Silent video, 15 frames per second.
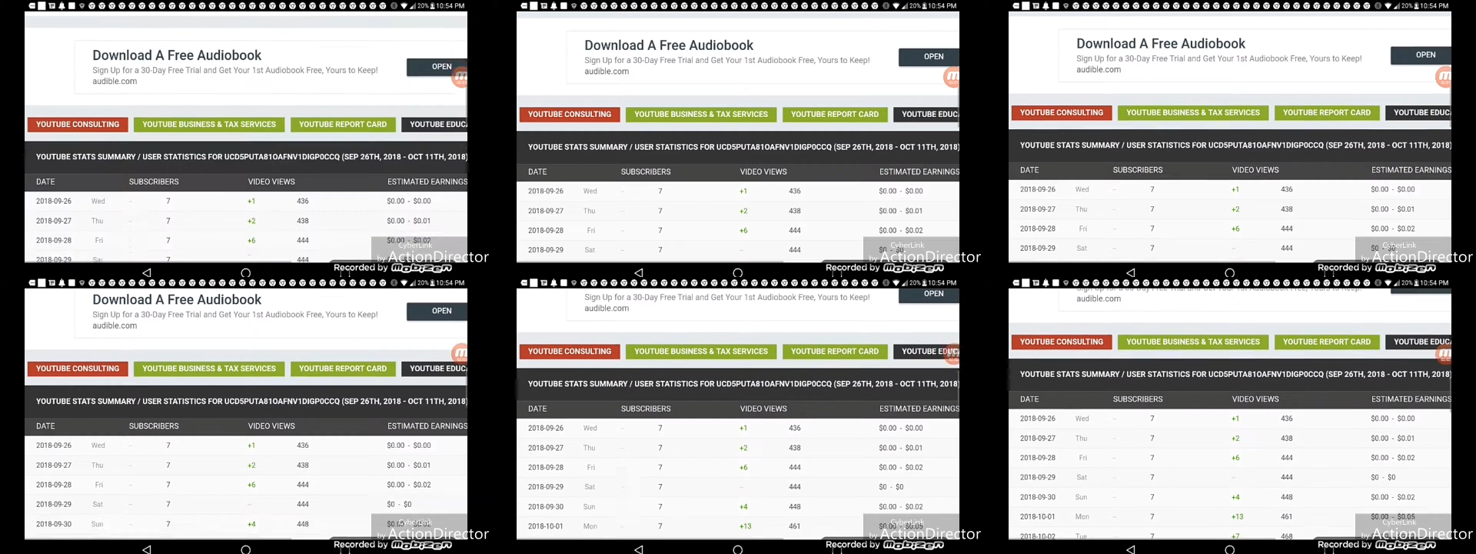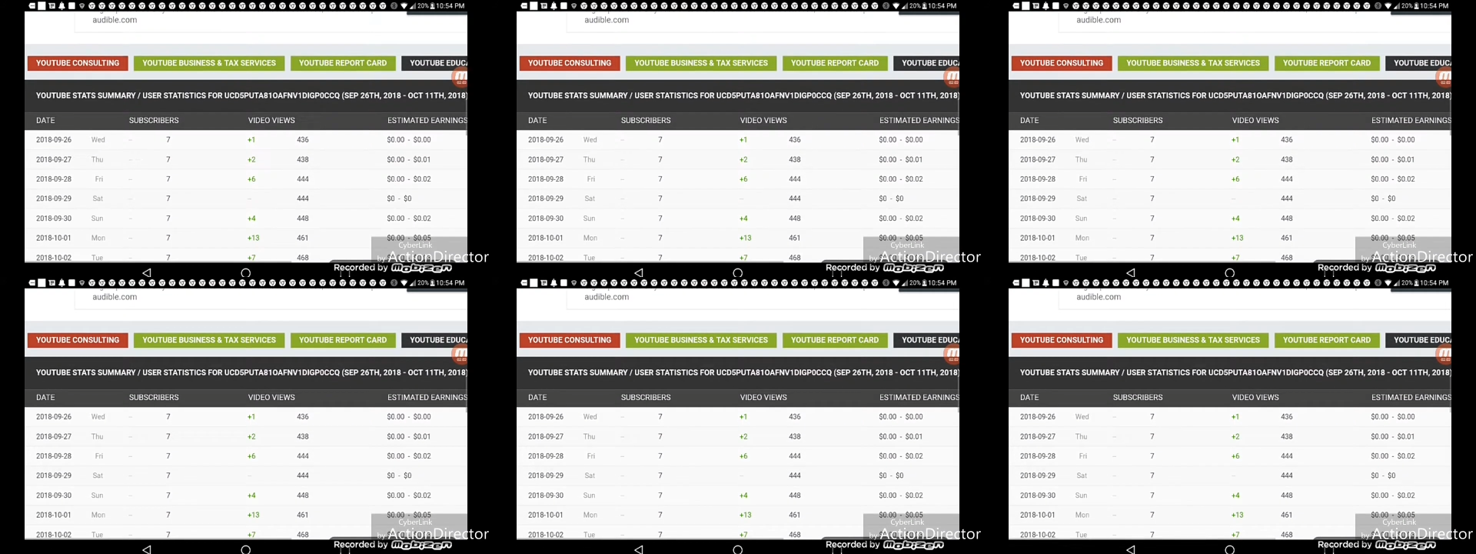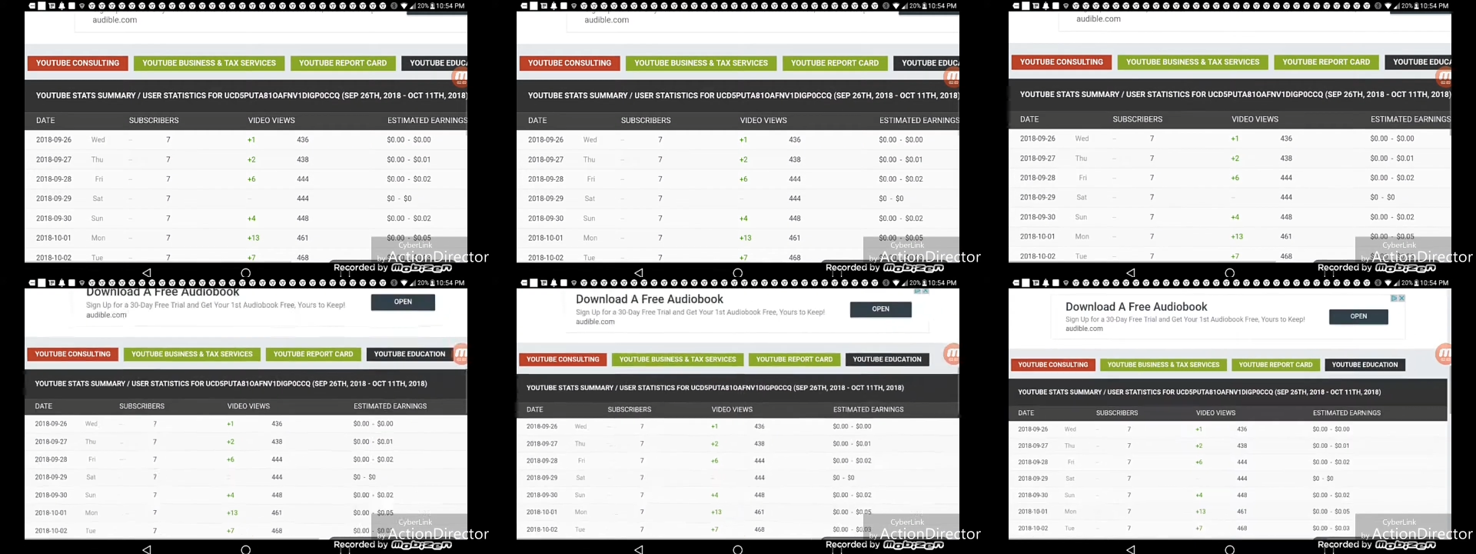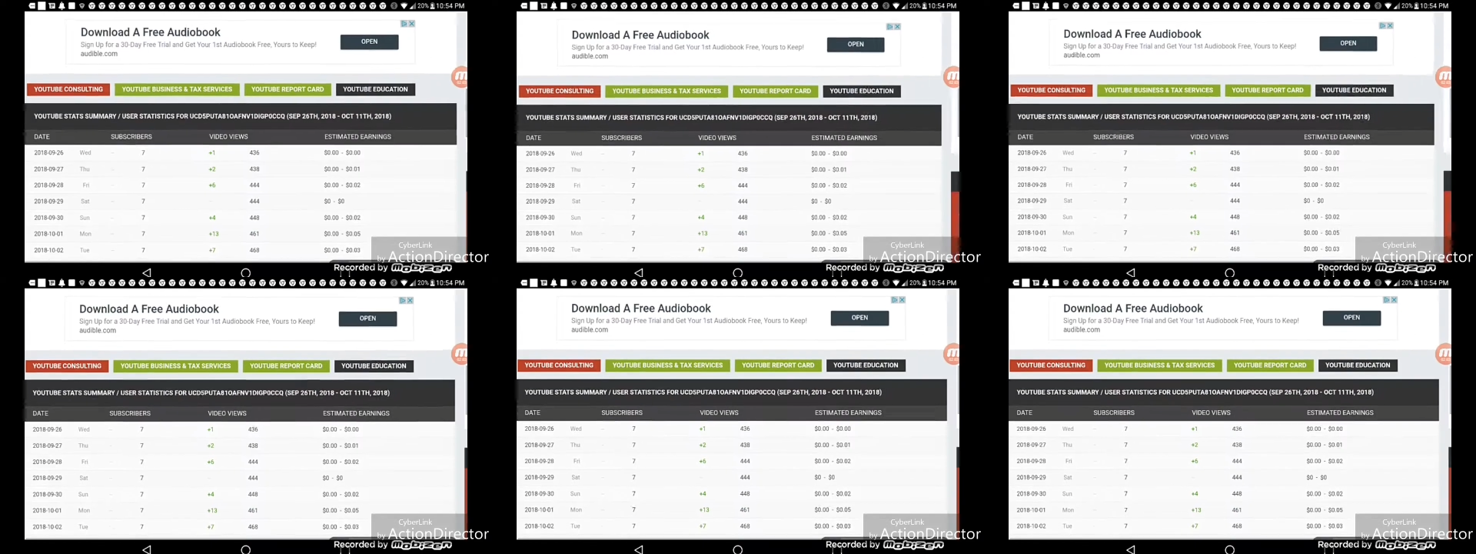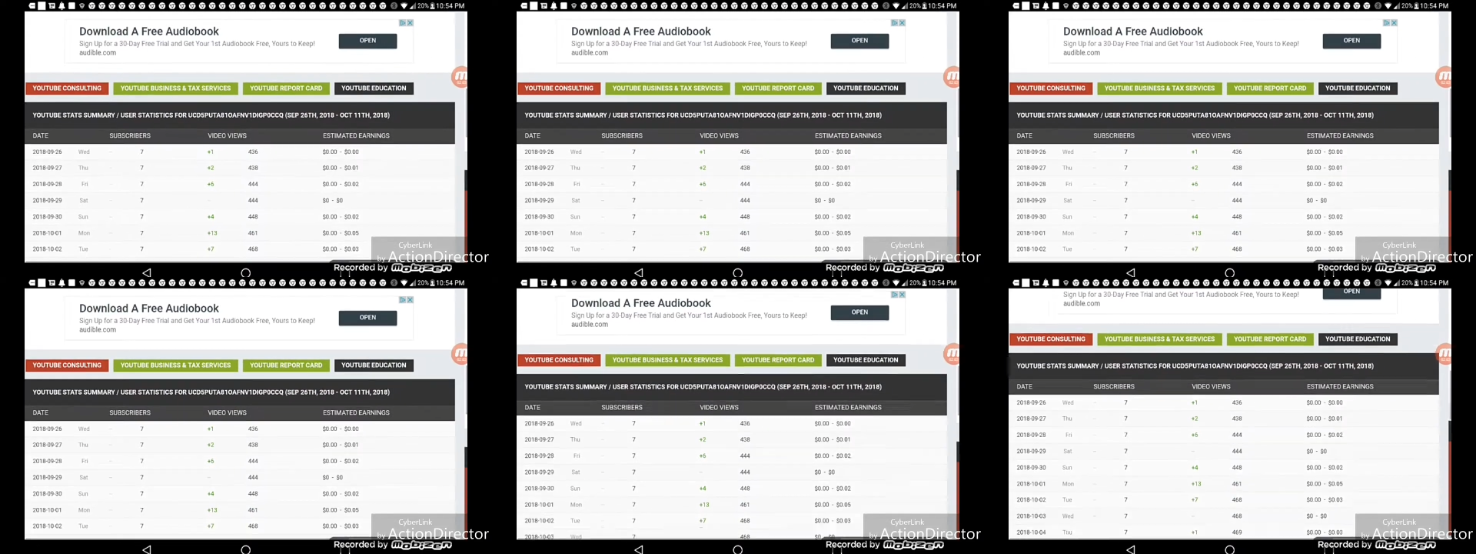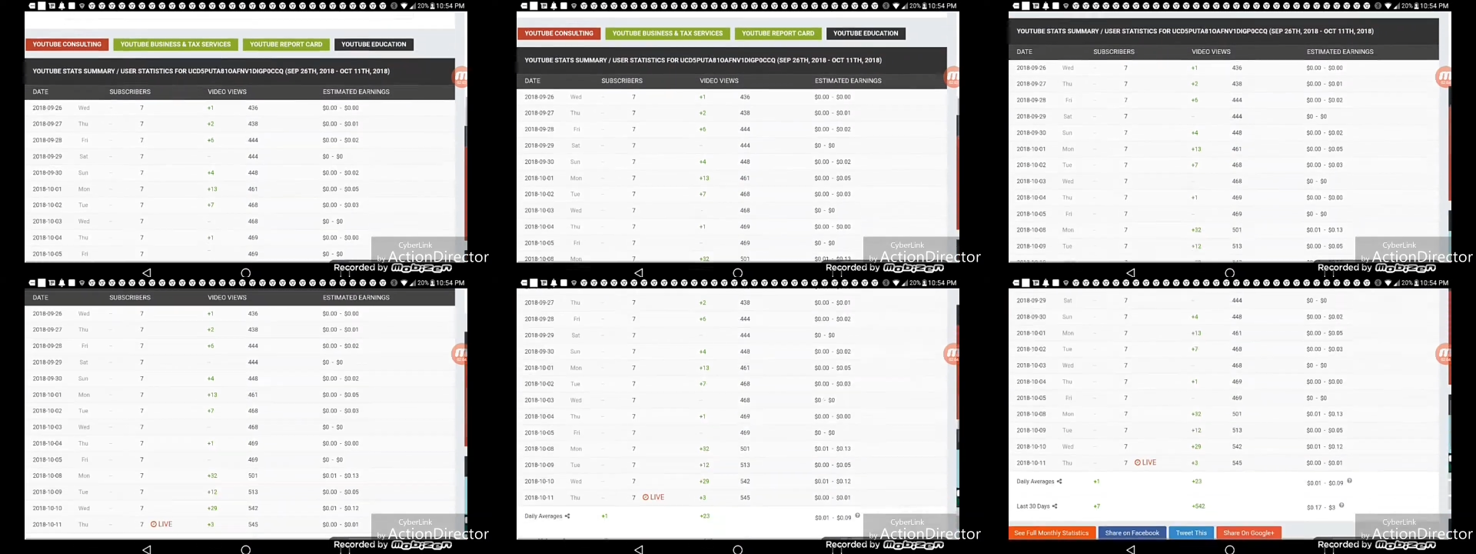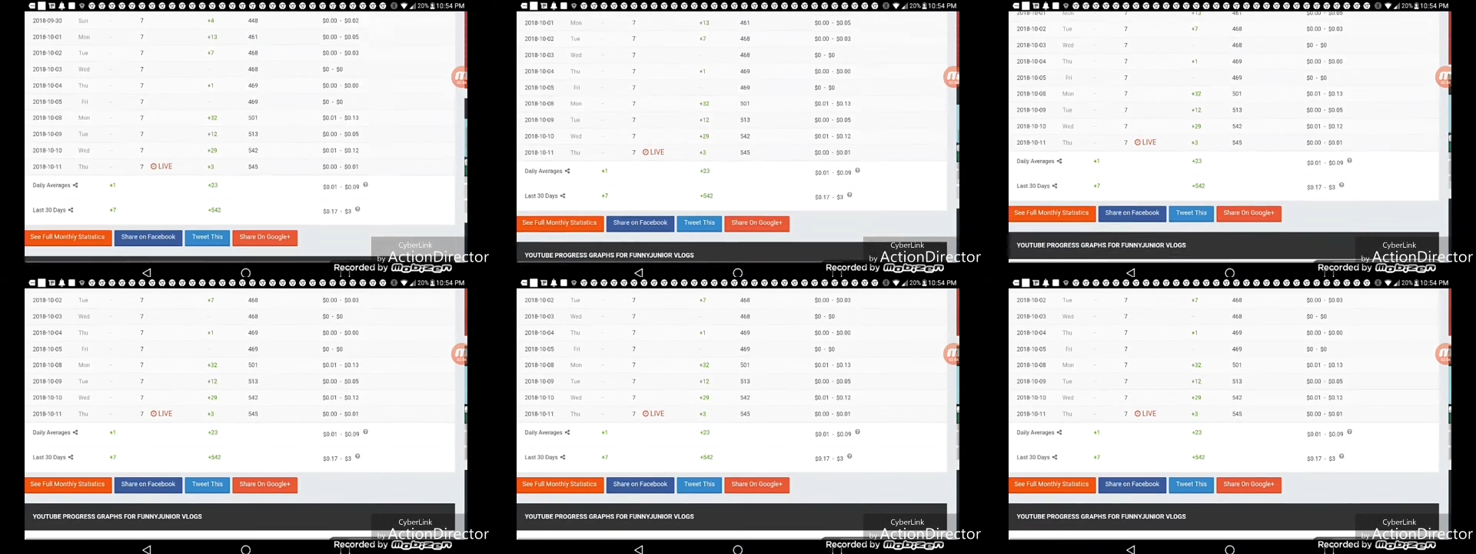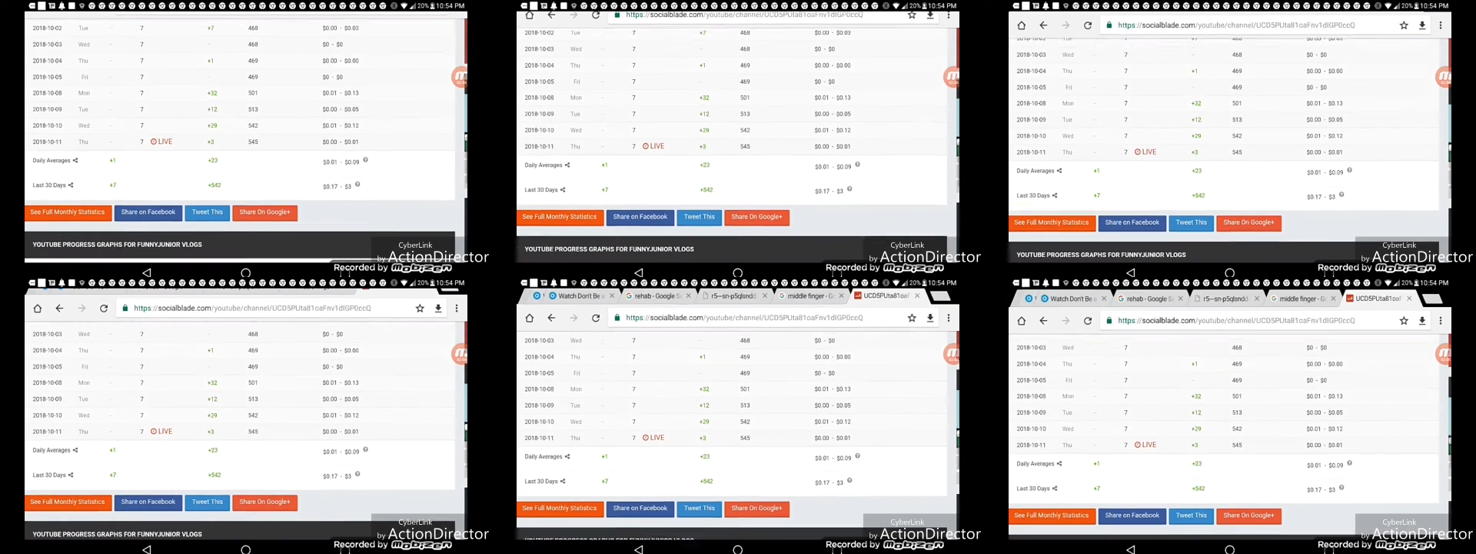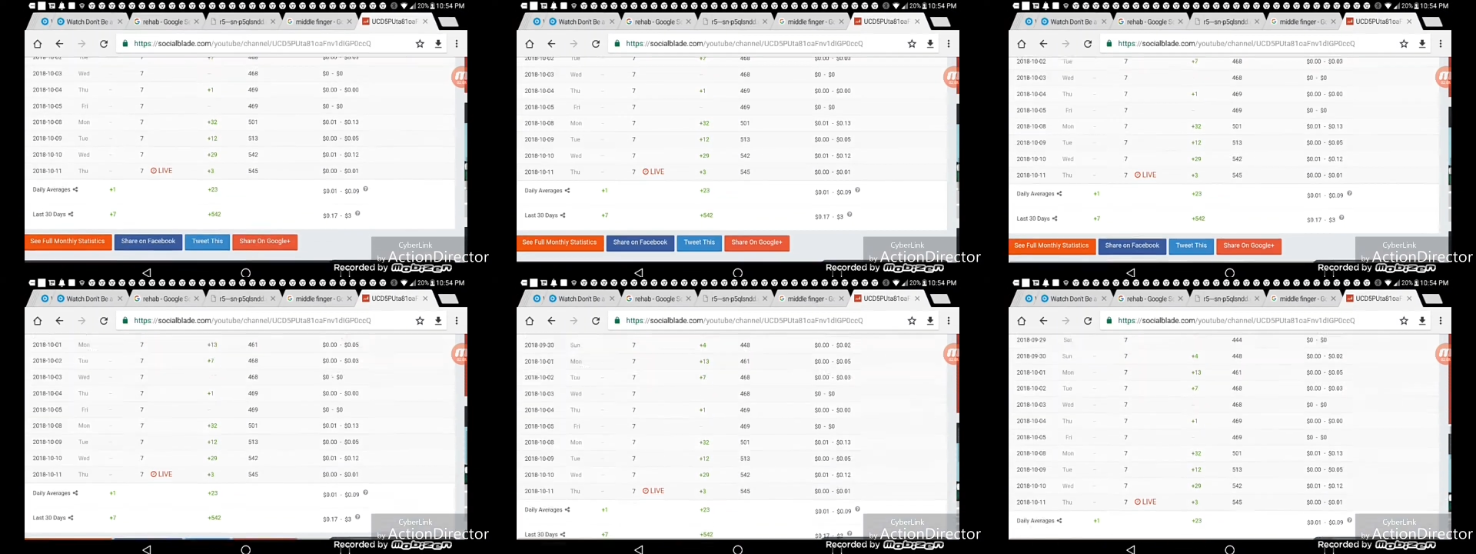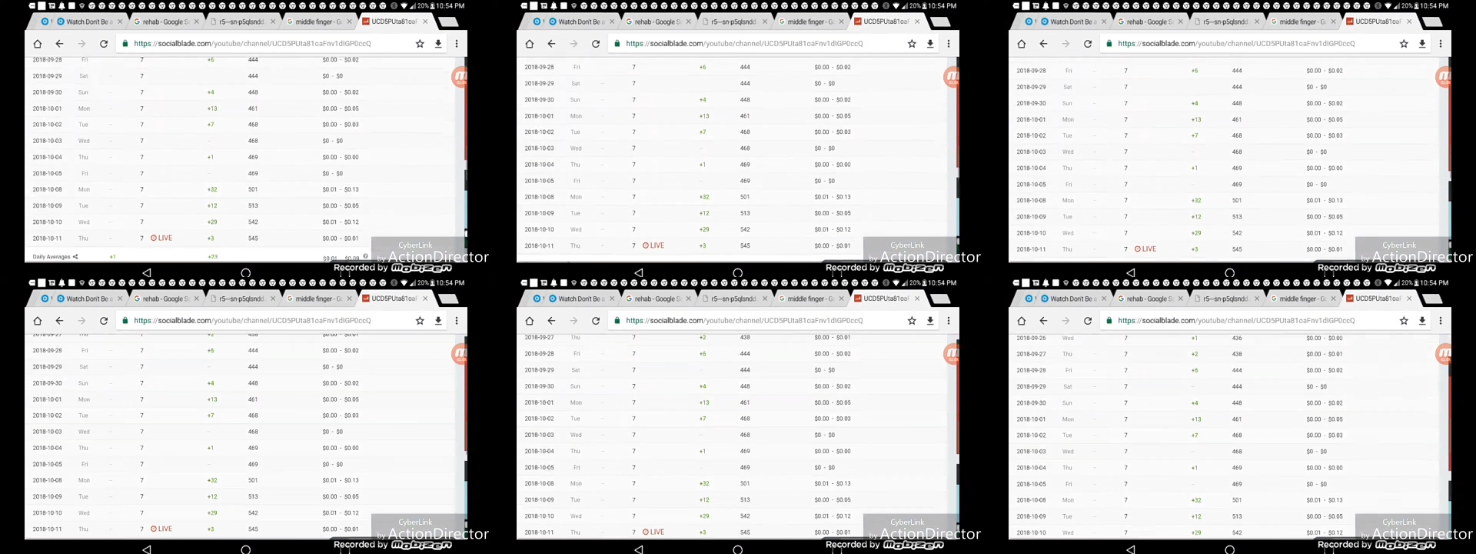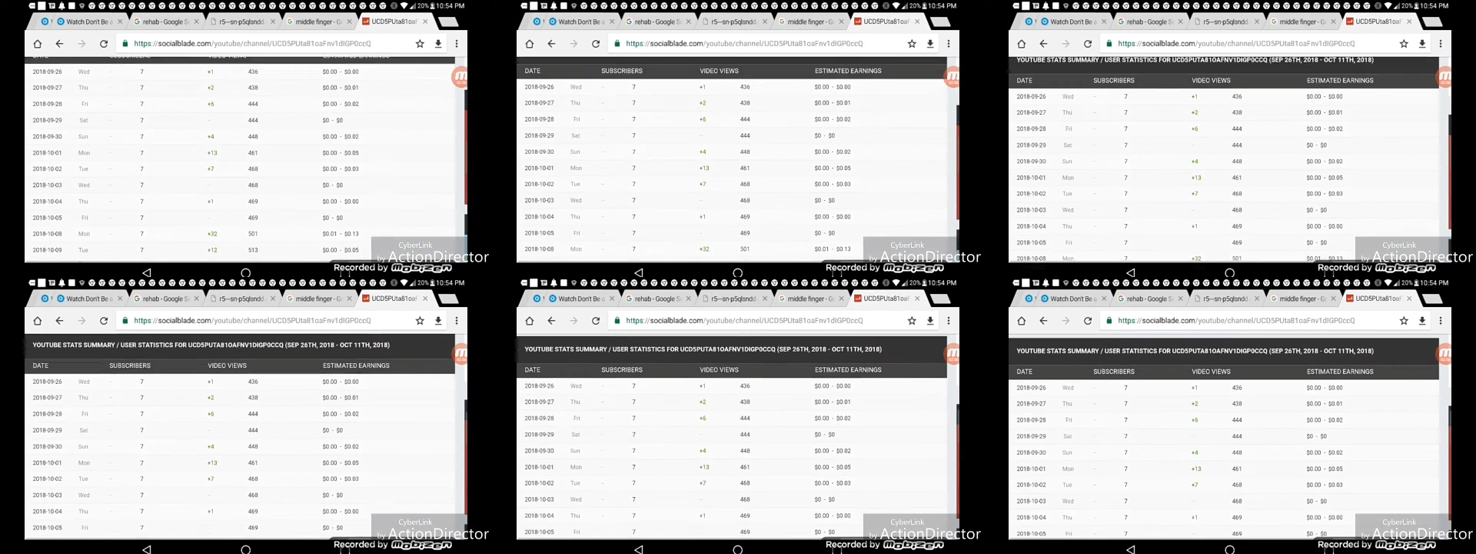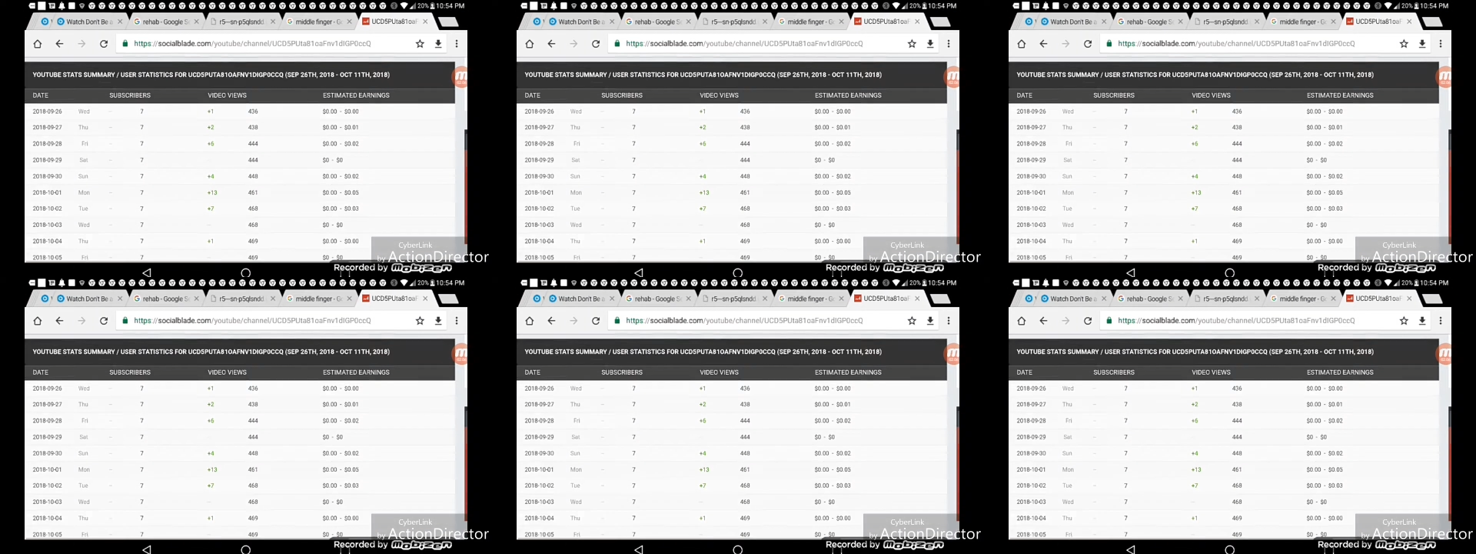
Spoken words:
(no speaker visible)